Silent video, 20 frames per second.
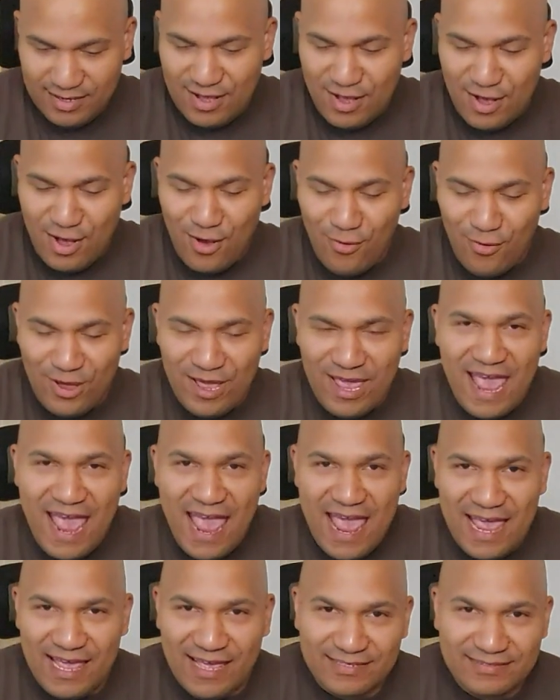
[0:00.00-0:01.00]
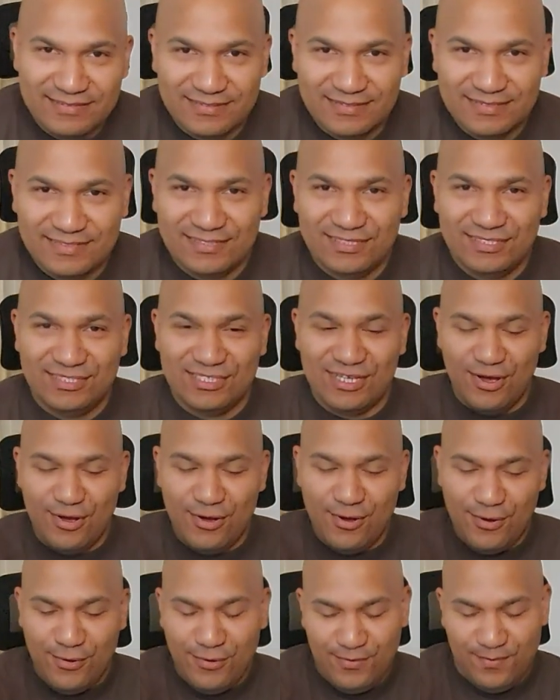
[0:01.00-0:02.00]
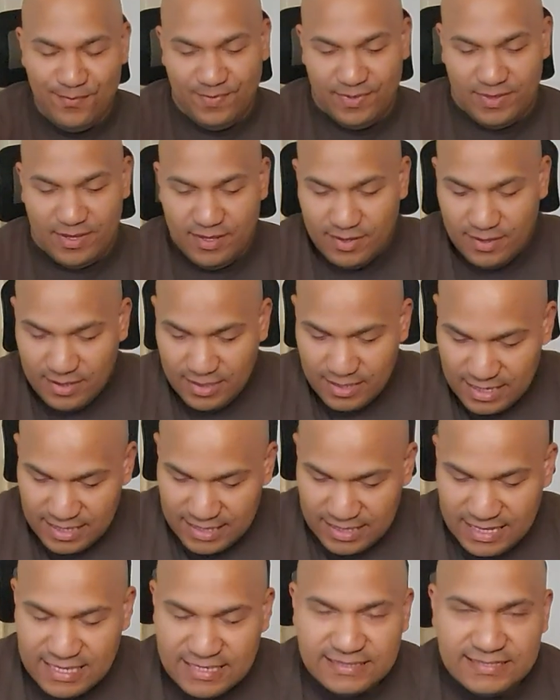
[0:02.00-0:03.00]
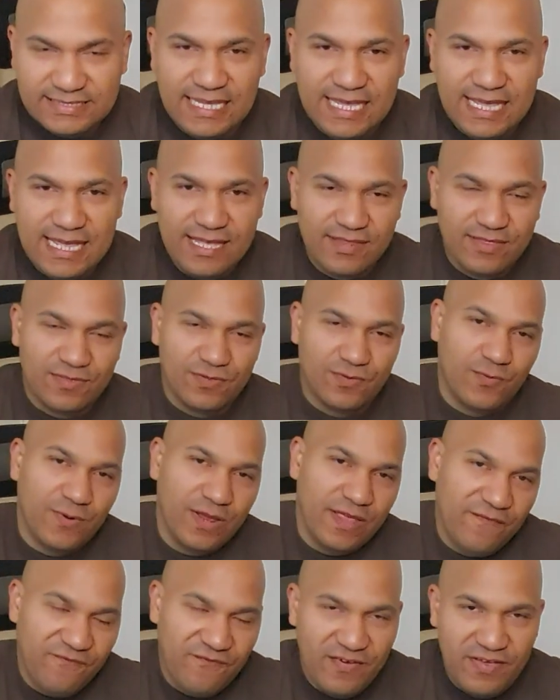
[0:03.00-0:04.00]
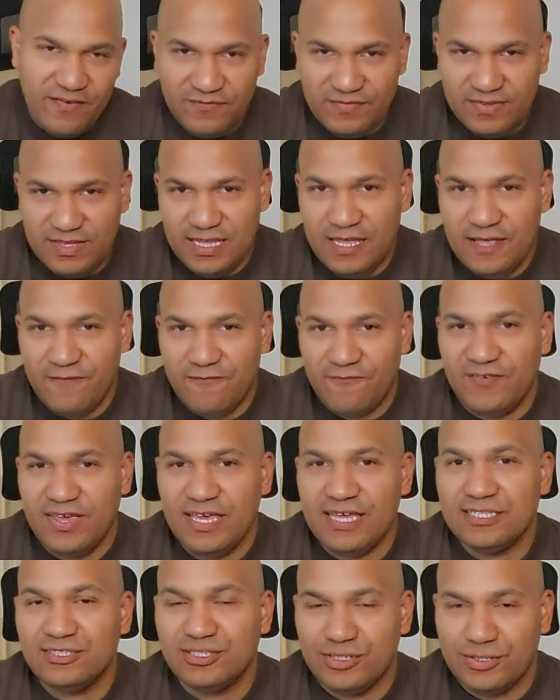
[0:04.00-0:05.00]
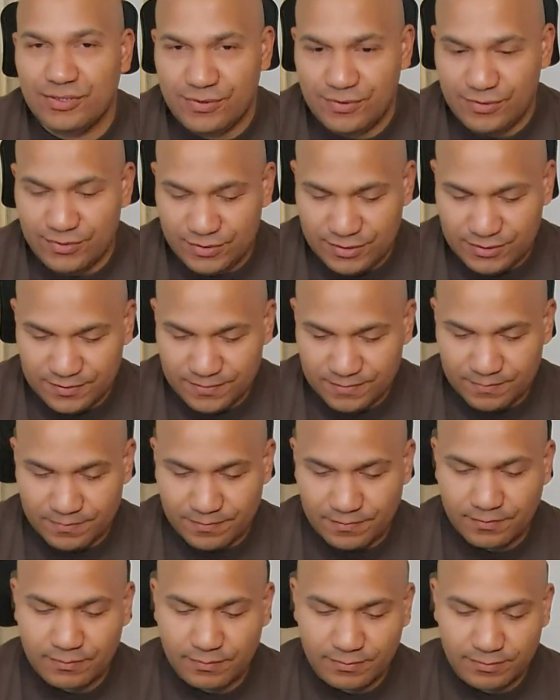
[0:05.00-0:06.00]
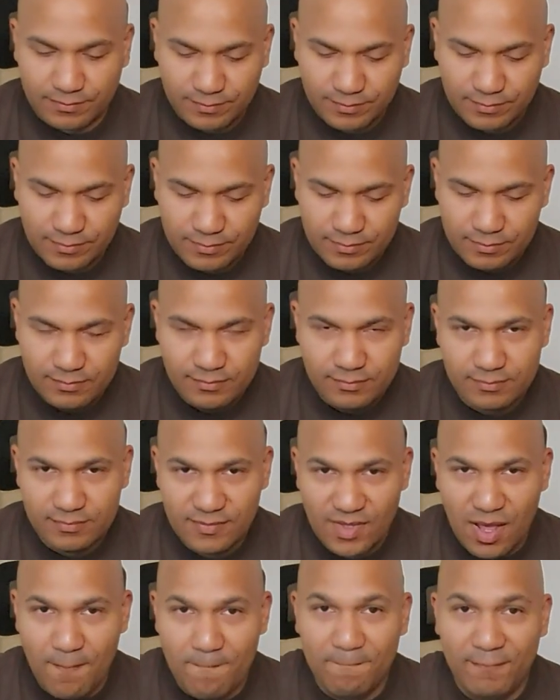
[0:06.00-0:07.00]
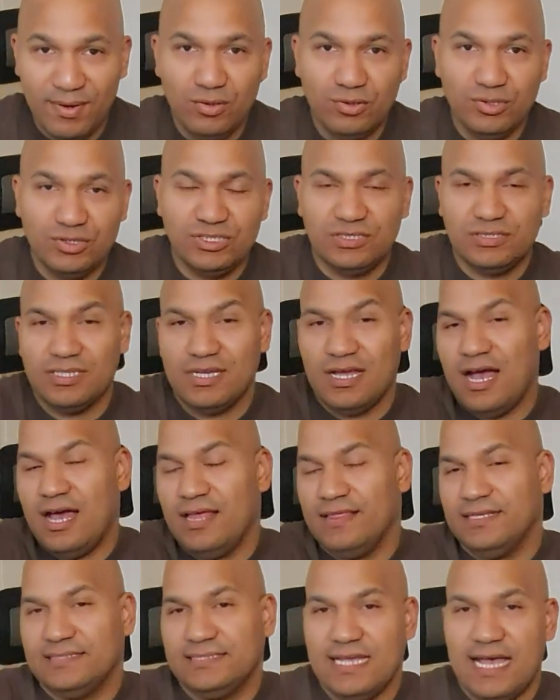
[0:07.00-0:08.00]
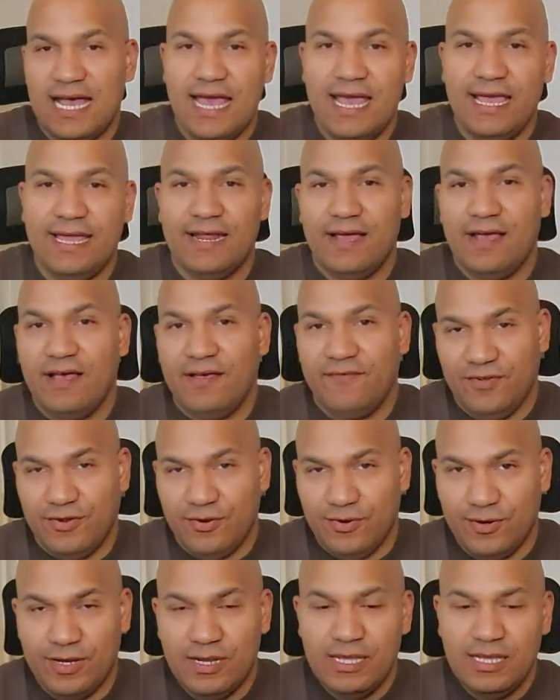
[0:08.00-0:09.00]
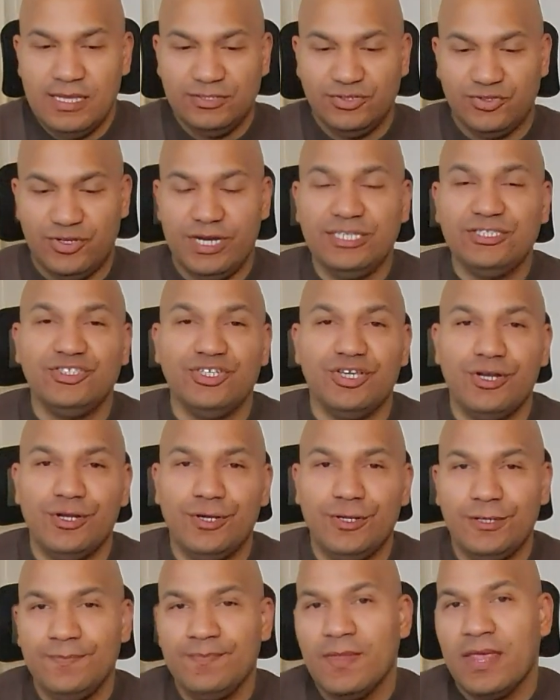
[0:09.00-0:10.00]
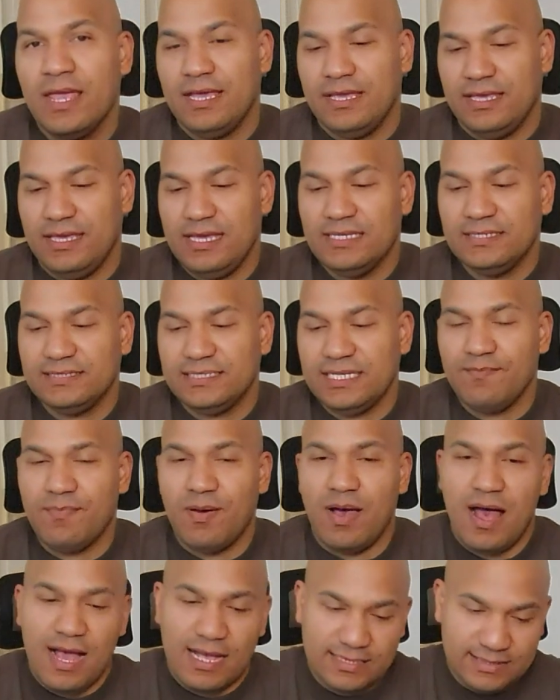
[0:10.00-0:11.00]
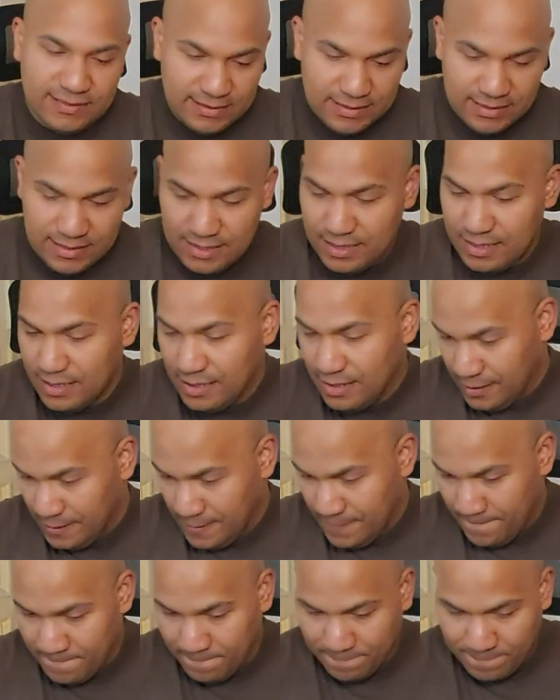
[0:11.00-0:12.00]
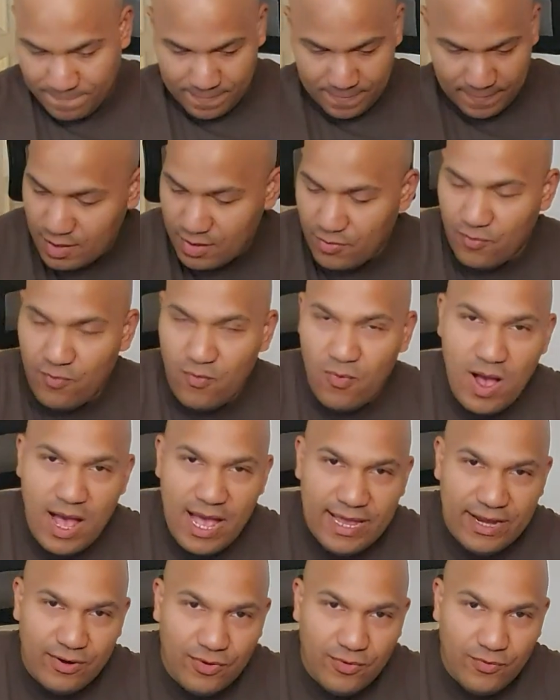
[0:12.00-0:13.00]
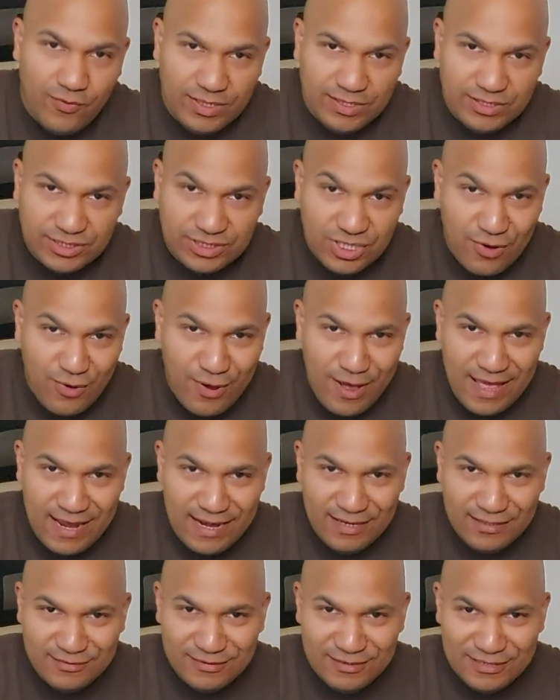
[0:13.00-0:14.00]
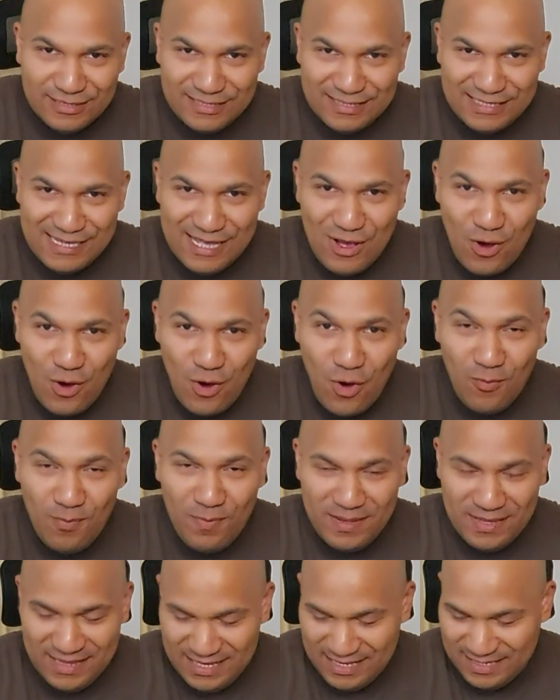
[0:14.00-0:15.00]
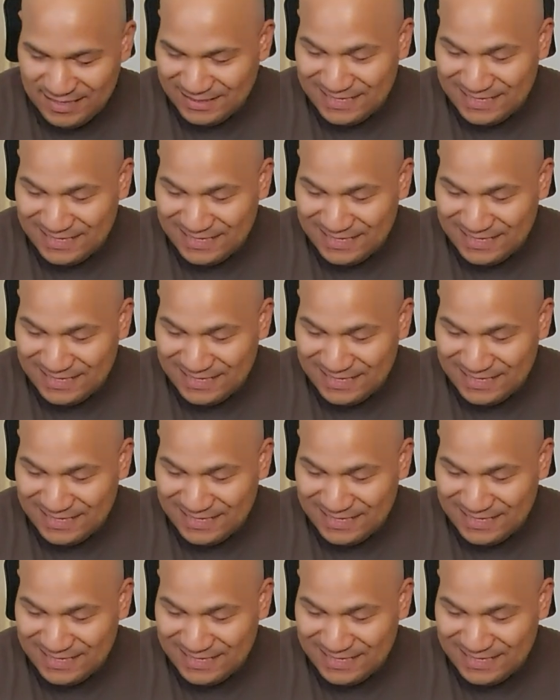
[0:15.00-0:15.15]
Okay, so Yeezy 350 V2s, boost on the side of your traditional Yeezy box. Why don't we just go ahead and open these